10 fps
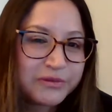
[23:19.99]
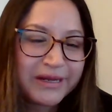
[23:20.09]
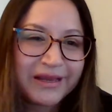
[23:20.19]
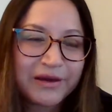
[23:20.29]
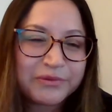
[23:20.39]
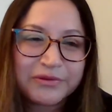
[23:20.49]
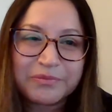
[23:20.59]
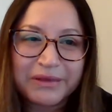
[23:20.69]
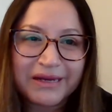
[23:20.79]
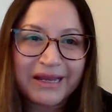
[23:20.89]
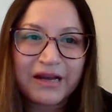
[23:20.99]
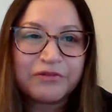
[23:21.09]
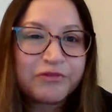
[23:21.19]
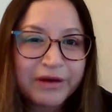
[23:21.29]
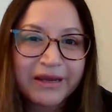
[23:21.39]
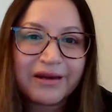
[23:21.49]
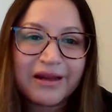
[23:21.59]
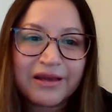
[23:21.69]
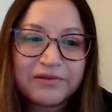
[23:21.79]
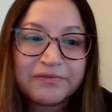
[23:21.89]
Like I wouldn't be like afraid
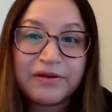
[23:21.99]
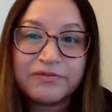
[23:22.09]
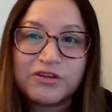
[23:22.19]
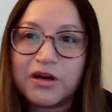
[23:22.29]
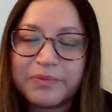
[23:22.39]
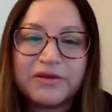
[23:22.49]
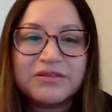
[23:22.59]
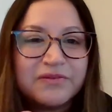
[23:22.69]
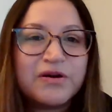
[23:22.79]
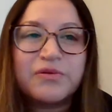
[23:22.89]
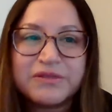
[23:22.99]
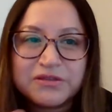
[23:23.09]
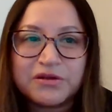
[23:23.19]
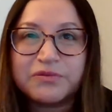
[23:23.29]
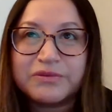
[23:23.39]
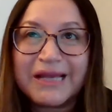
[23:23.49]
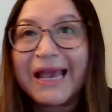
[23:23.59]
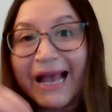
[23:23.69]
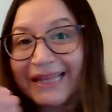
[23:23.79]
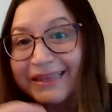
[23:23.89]
like of talk, because I've always I
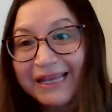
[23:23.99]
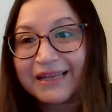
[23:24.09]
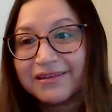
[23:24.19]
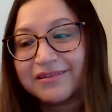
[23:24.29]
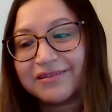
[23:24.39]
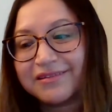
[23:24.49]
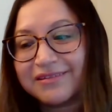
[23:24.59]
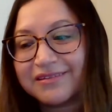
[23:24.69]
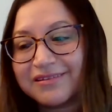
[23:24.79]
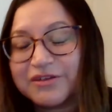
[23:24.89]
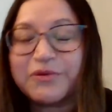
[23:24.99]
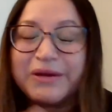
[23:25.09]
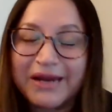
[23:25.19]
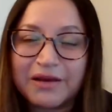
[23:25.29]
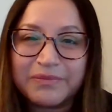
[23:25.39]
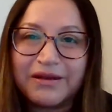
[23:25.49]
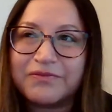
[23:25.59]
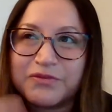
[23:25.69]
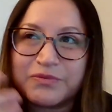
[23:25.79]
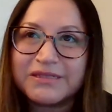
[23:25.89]
had that growing up, that
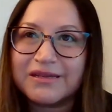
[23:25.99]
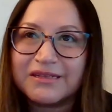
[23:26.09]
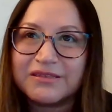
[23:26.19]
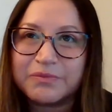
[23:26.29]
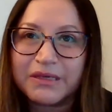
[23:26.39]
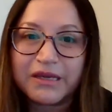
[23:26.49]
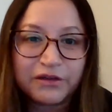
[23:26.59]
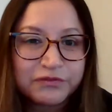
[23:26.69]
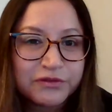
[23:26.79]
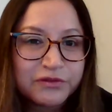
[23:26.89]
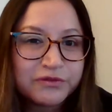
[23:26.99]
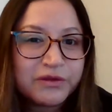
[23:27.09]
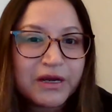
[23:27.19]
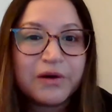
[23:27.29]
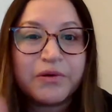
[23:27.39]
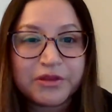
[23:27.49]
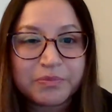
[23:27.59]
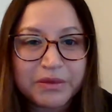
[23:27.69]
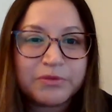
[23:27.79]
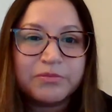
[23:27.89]
I've always had to be careful how other
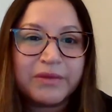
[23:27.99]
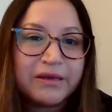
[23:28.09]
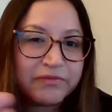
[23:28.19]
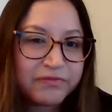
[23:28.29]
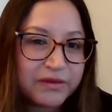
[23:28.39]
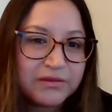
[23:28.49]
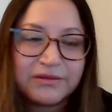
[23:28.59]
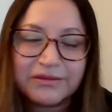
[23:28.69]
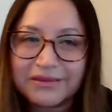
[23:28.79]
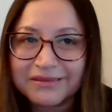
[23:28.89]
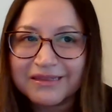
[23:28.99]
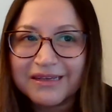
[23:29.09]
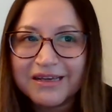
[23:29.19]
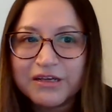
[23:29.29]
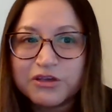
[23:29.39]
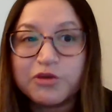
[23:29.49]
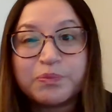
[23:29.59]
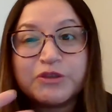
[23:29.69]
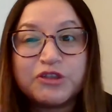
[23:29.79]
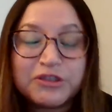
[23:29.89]
people might feel, and then you
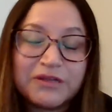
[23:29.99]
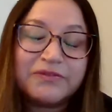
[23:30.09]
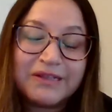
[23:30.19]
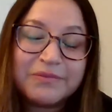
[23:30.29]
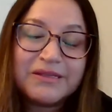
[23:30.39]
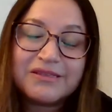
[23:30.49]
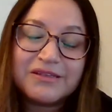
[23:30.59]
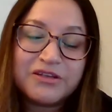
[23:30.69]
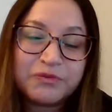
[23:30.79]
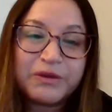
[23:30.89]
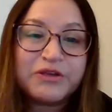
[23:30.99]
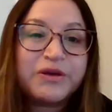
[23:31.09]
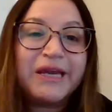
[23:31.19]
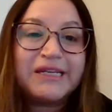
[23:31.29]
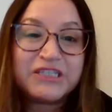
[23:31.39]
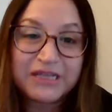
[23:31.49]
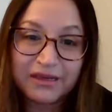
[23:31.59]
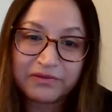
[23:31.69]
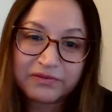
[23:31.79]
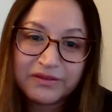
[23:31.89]
put yourself limits and what you can
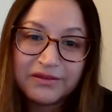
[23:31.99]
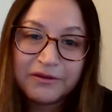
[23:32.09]
achieve.